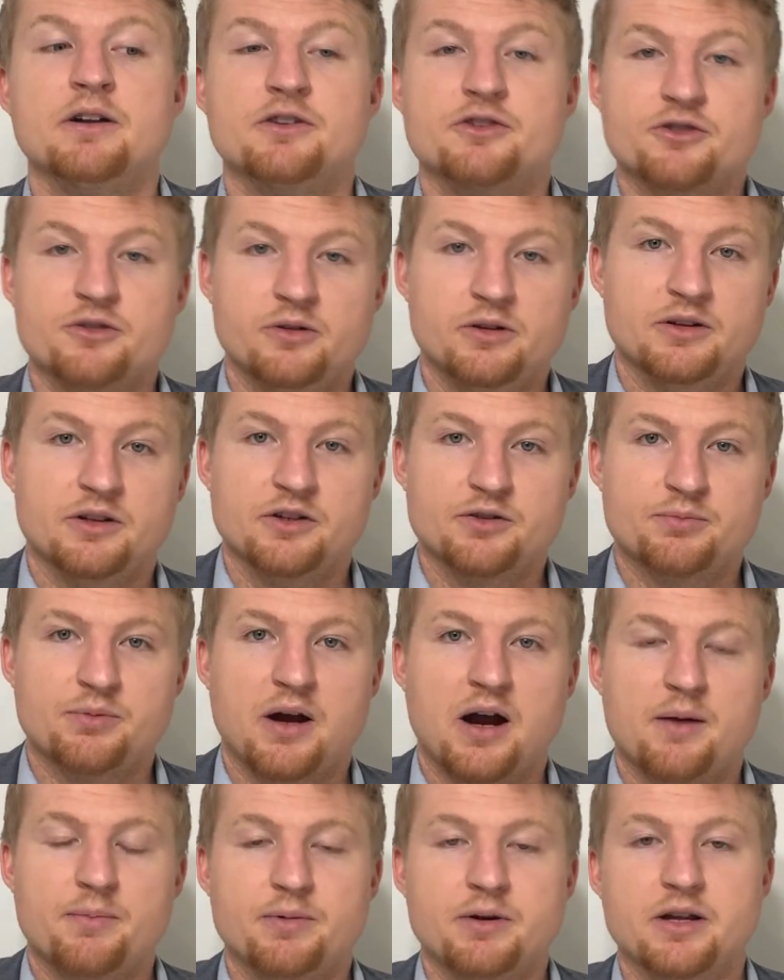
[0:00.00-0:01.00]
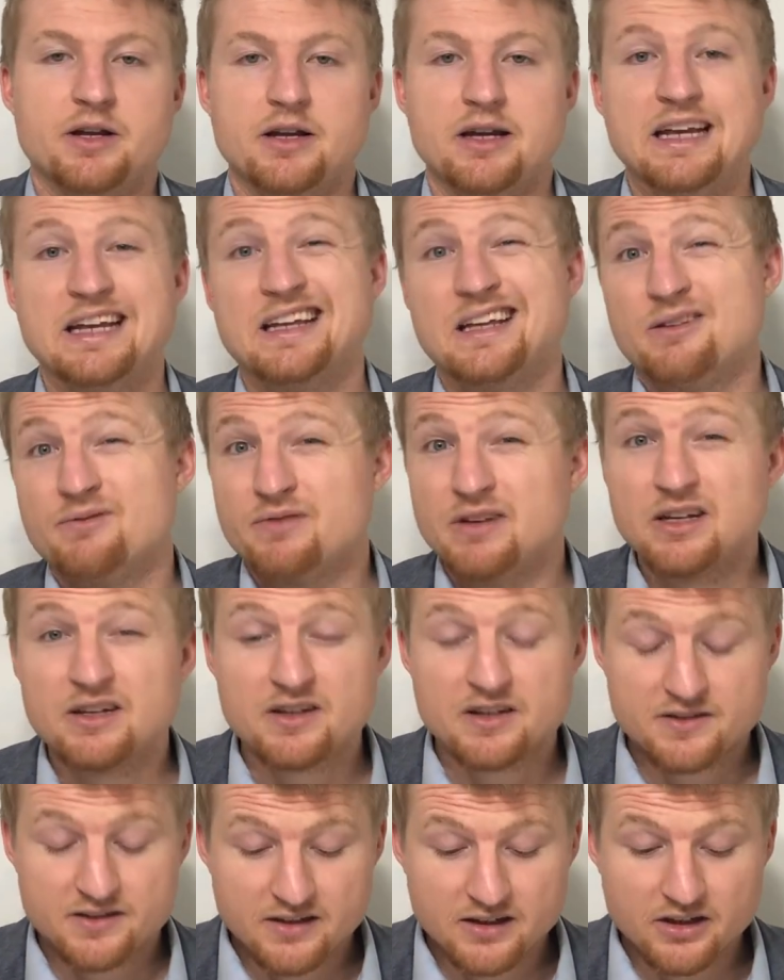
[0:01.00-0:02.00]
and showing this property,
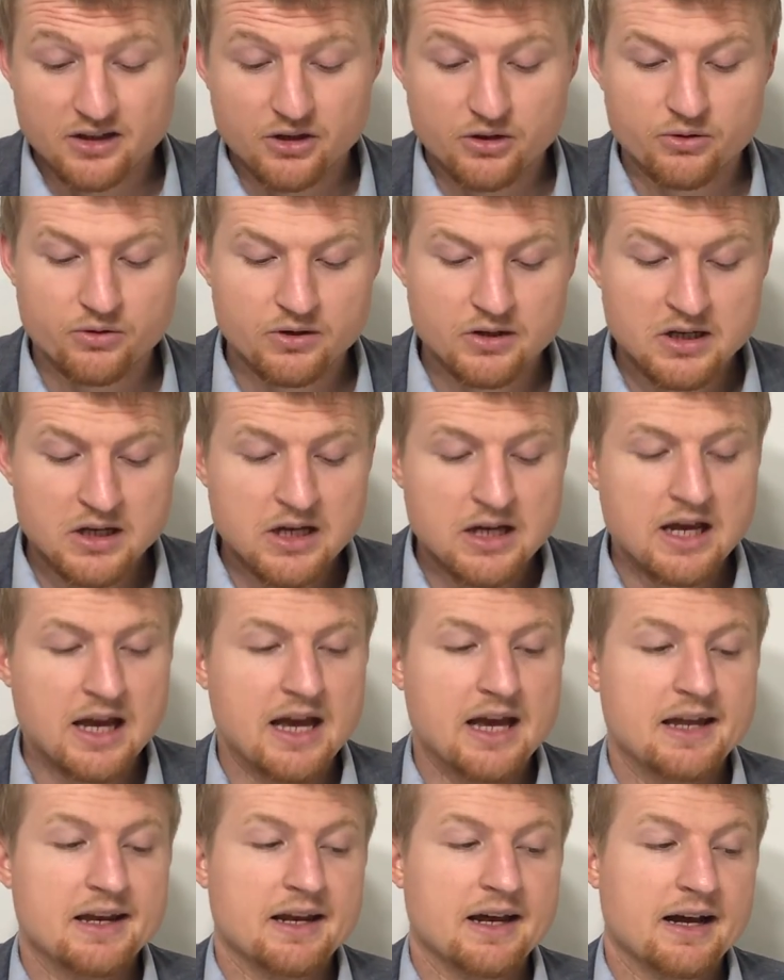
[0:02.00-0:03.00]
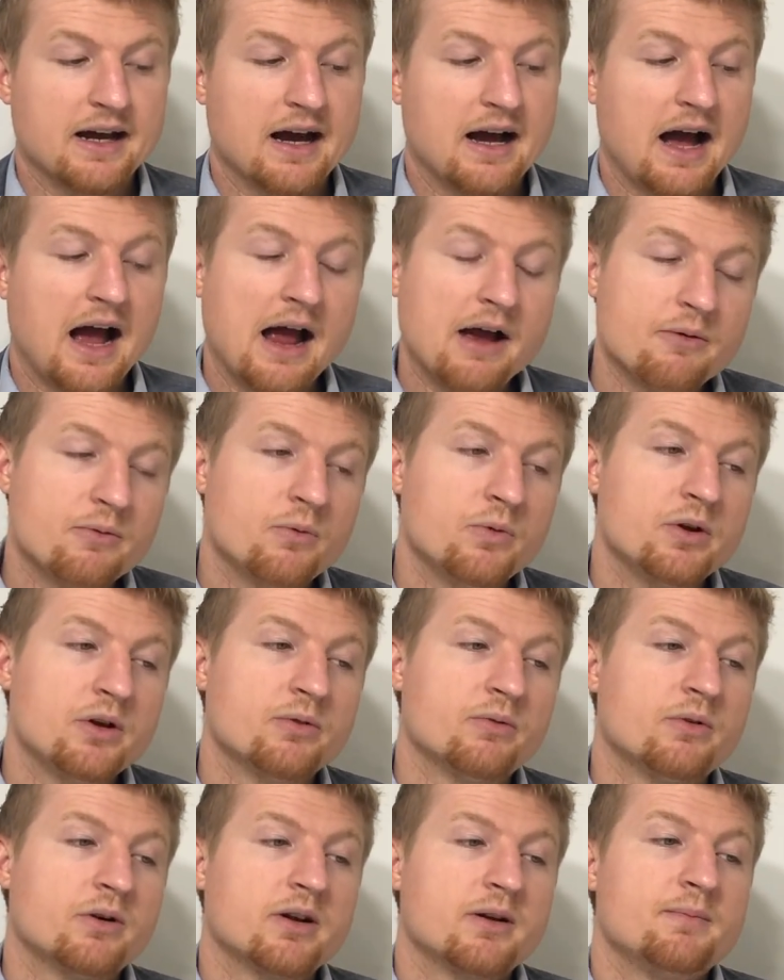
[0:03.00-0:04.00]
inconveniencing you, and I wouldn't
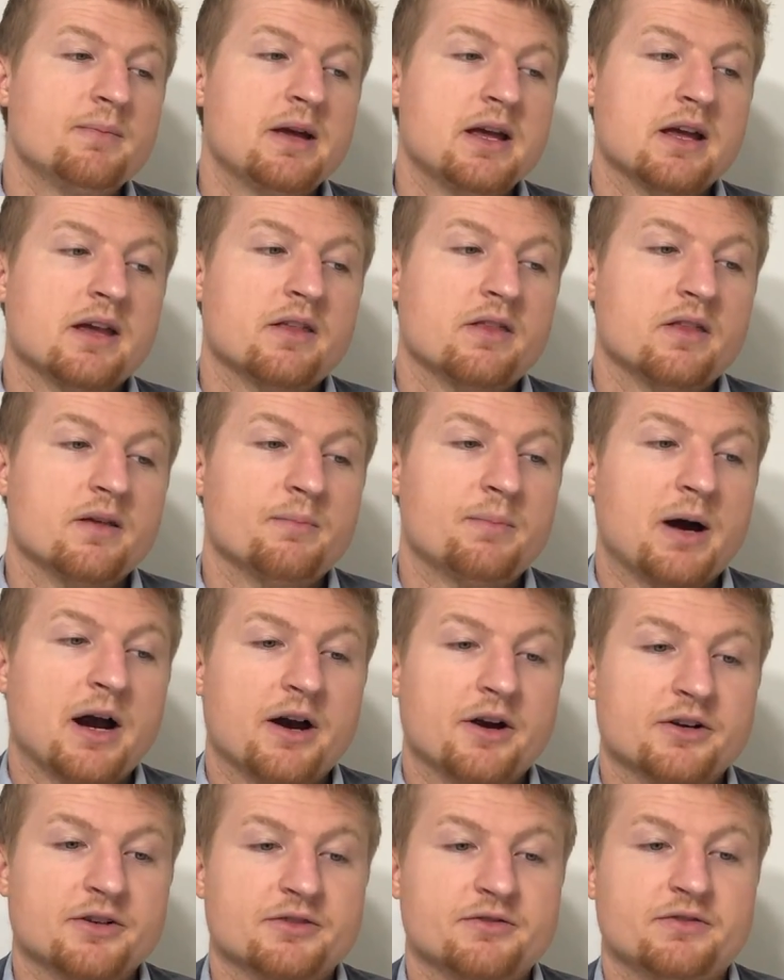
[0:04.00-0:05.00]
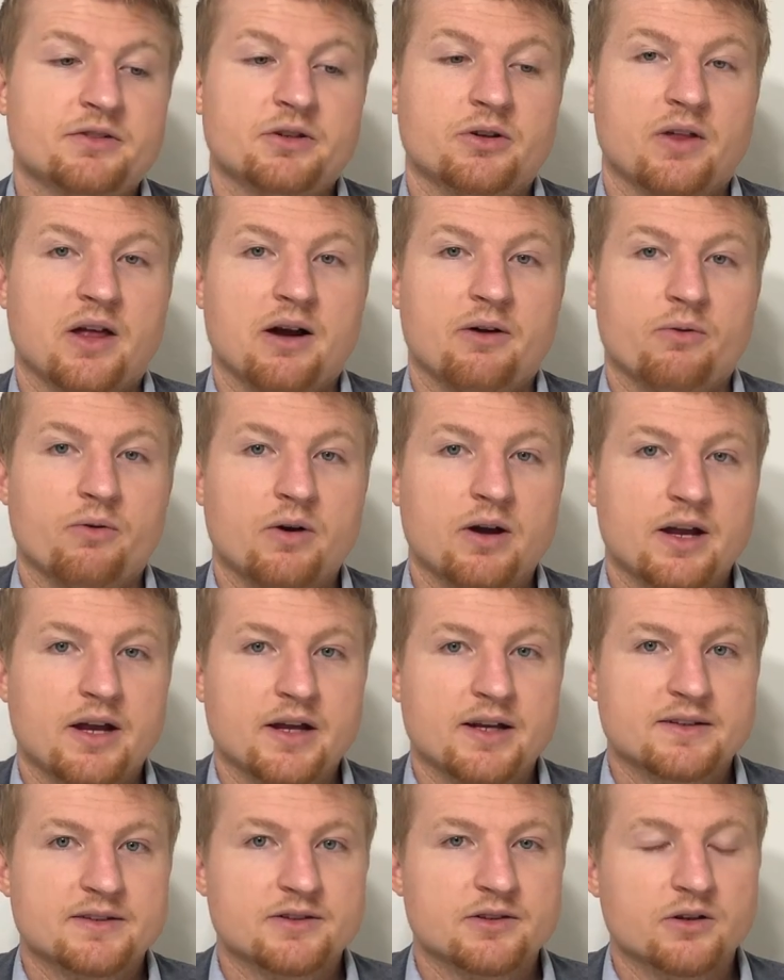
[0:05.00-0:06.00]
want to make the buyers feel that way.
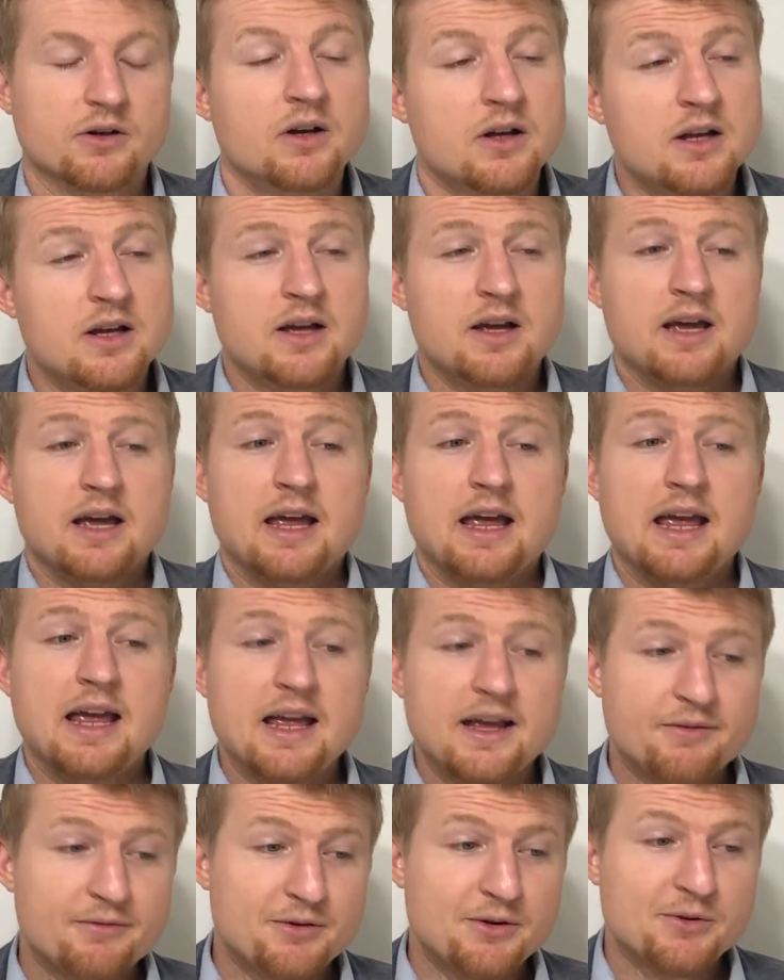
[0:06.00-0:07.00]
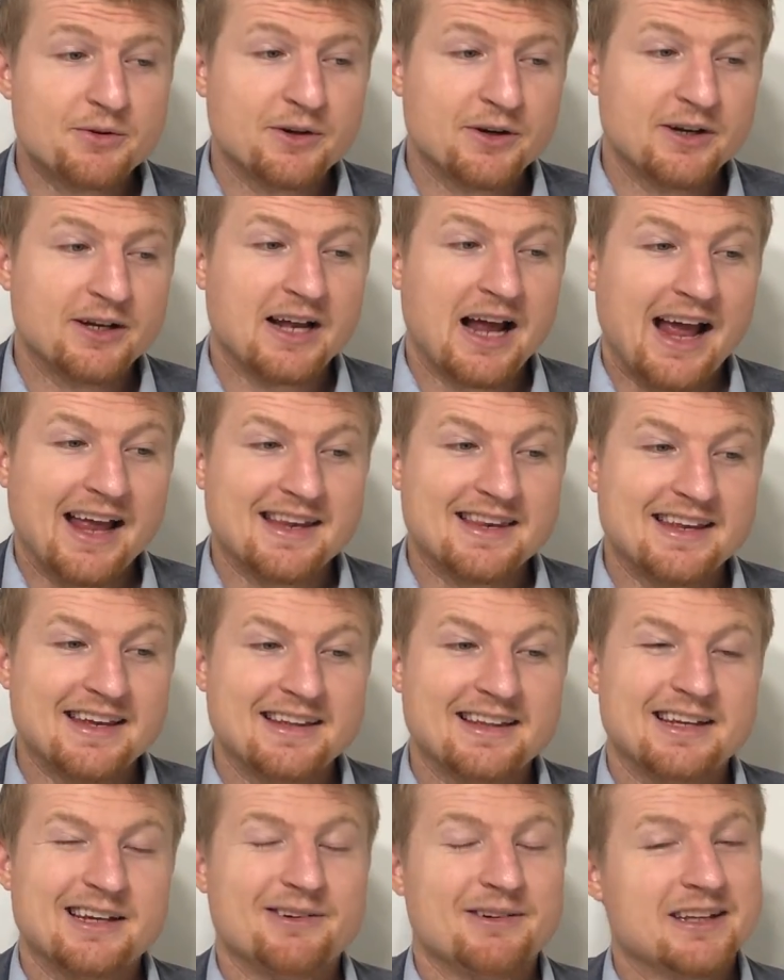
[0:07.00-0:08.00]
So if you could,
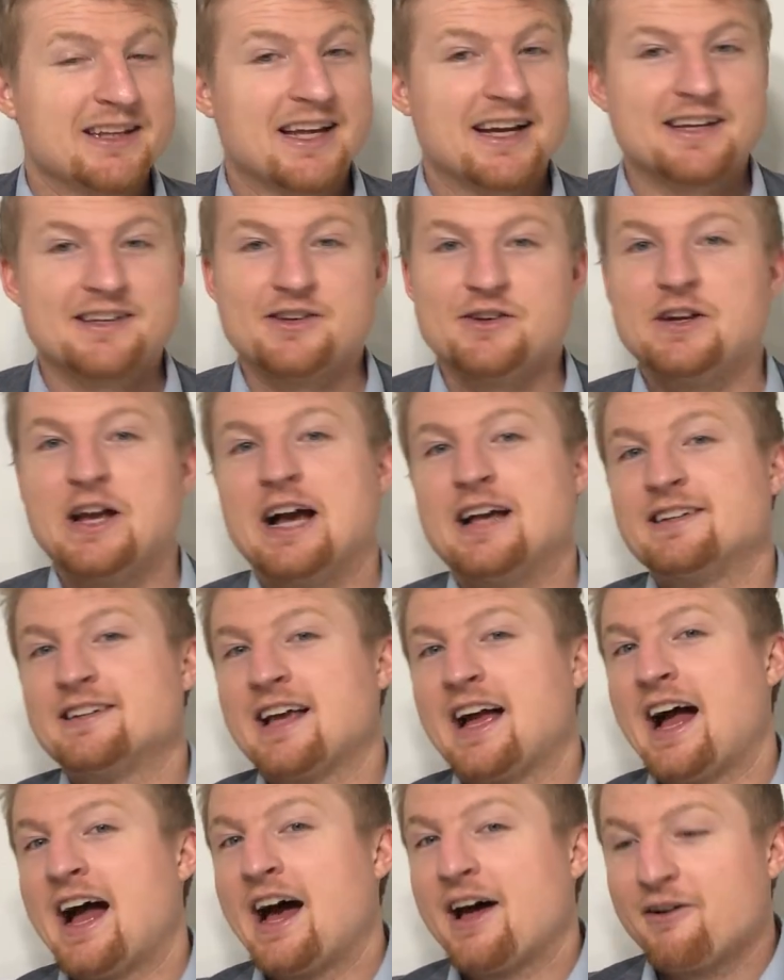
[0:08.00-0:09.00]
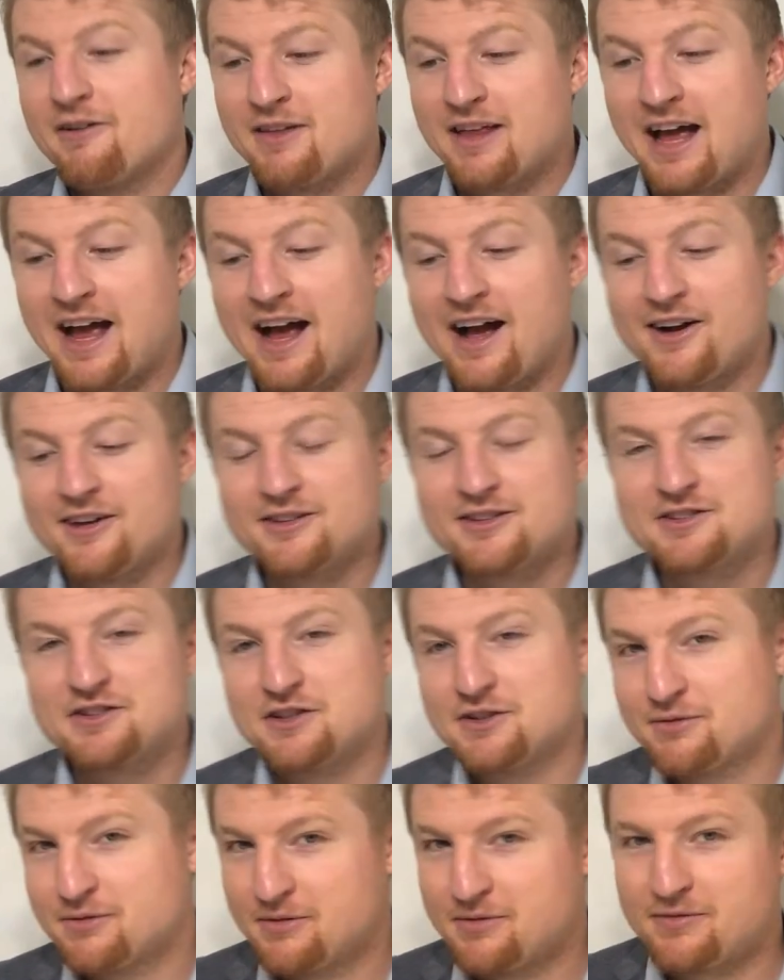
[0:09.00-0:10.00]
ideally, we'd like you guys out of the house
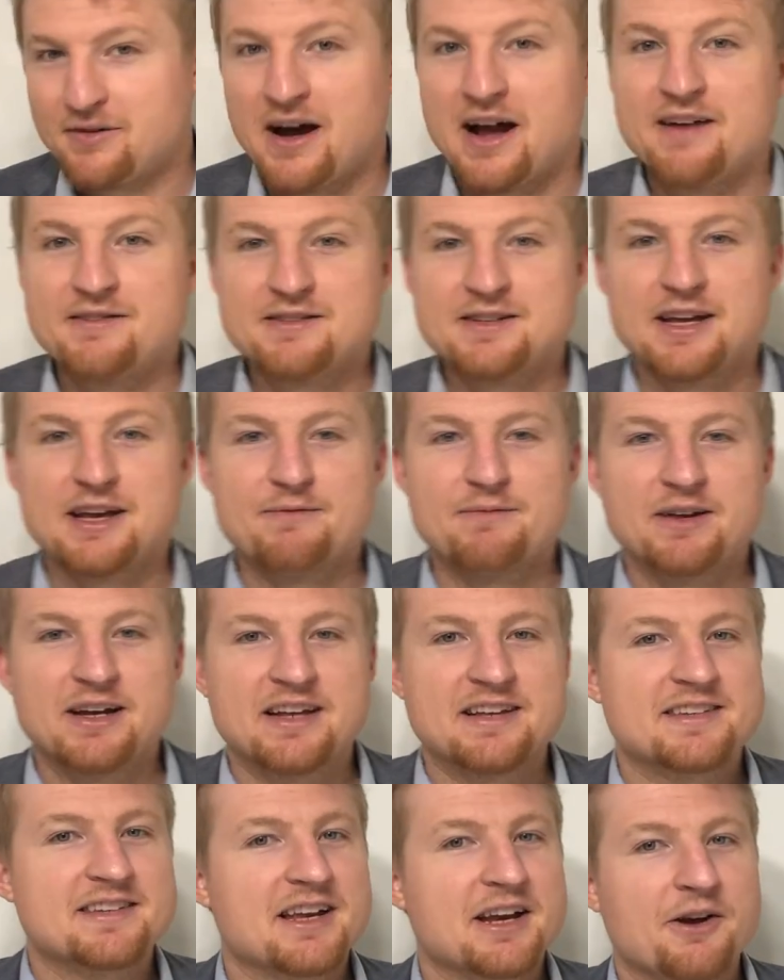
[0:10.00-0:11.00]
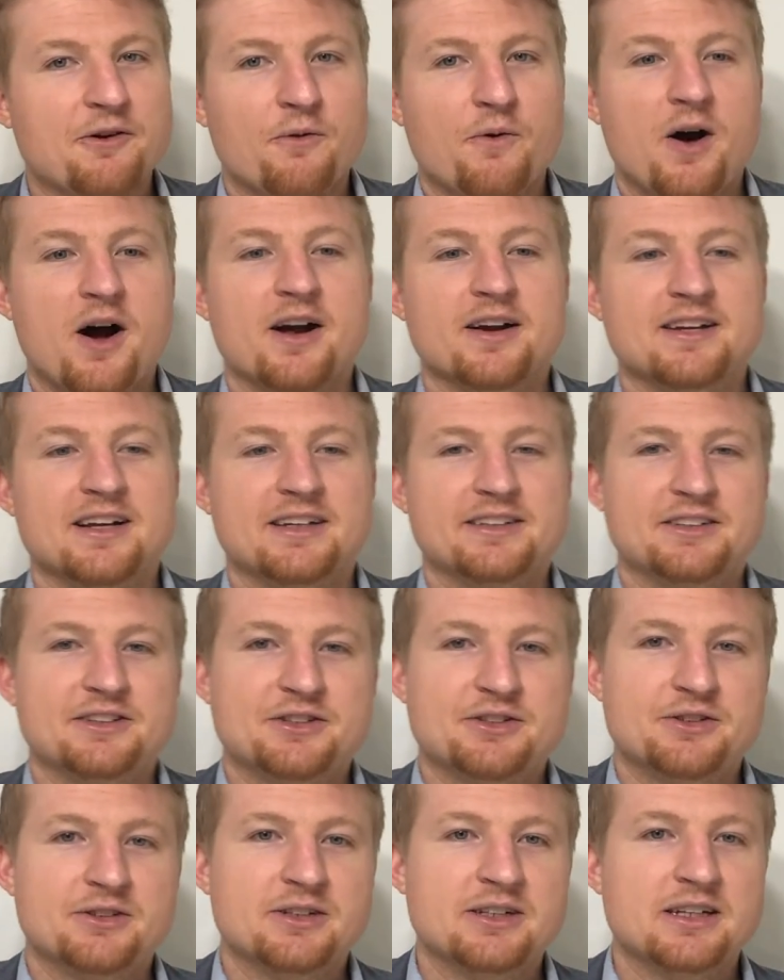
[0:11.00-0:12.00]
just for 5-10 minutes, take a walk down the
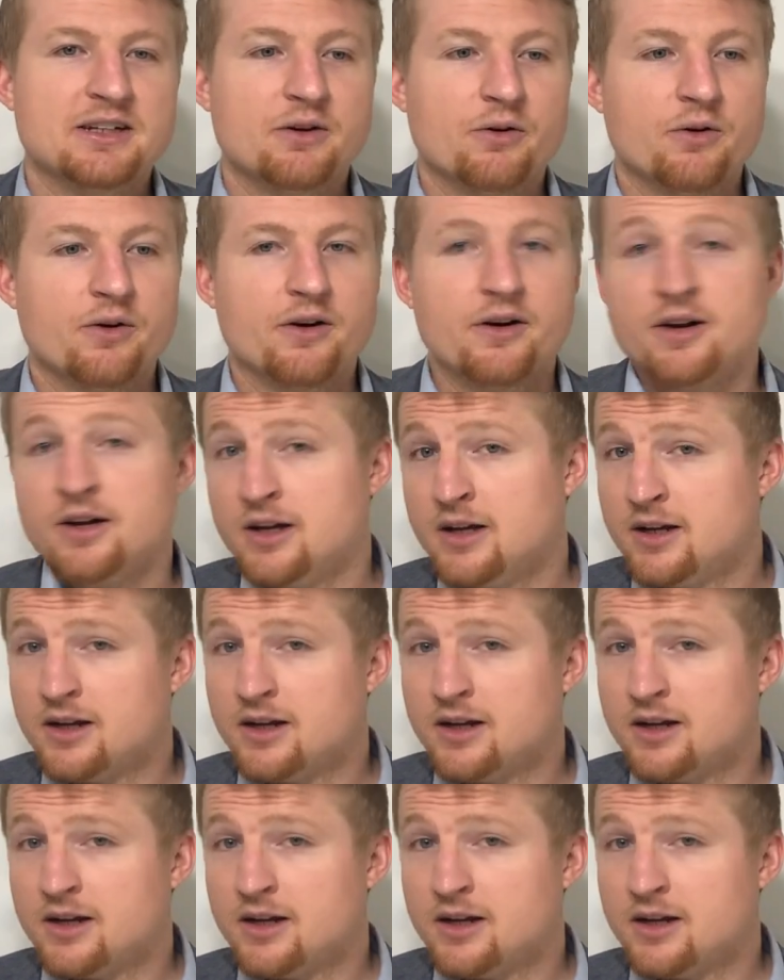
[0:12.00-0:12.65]
street, or